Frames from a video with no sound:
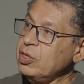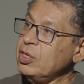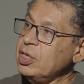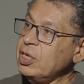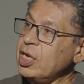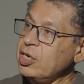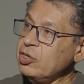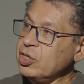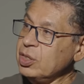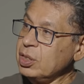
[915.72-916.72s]
Do you need
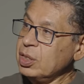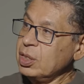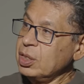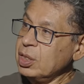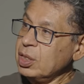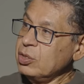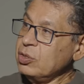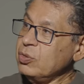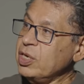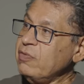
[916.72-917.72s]
energy
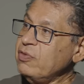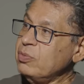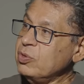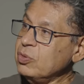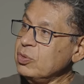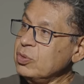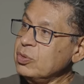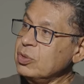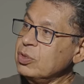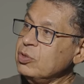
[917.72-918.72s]
to give them
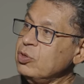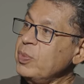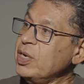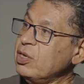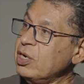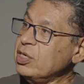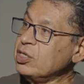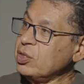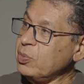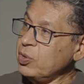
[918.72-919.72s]
to make the
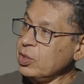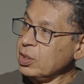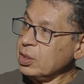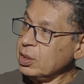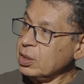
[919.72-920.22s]
relationship work?